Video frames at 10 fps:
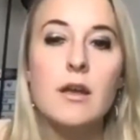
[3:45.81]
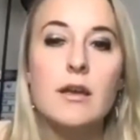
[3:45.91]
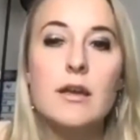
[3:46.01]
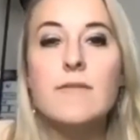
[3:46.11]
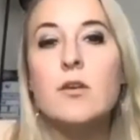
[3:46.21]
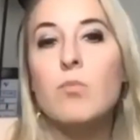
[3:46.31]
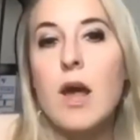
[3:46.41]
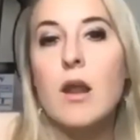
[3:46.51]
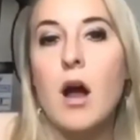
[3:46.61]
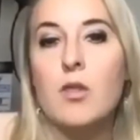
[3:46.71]
even
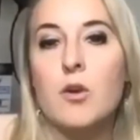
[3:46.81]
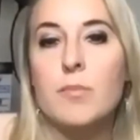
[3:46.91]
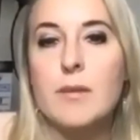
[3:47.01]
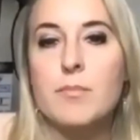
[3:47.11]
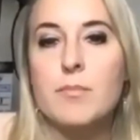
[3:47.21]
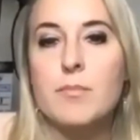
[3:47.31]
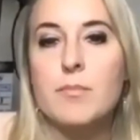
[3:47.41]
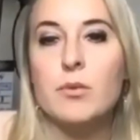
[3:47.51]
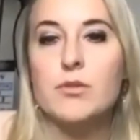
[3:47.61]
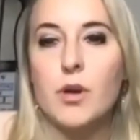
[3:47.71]
when other people
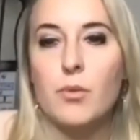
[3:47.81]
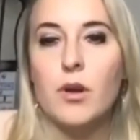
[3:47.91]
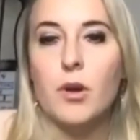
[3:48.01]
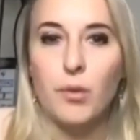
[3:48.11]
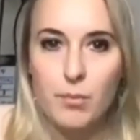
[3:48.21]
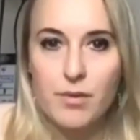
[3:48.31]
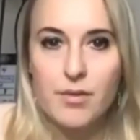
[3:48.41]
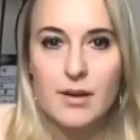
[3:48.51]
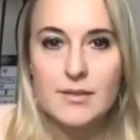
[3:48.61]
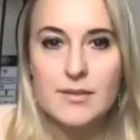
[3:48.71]
don't agree with
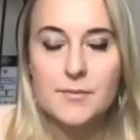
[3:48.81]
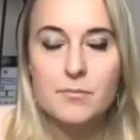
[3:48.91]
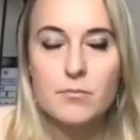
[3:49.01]
us.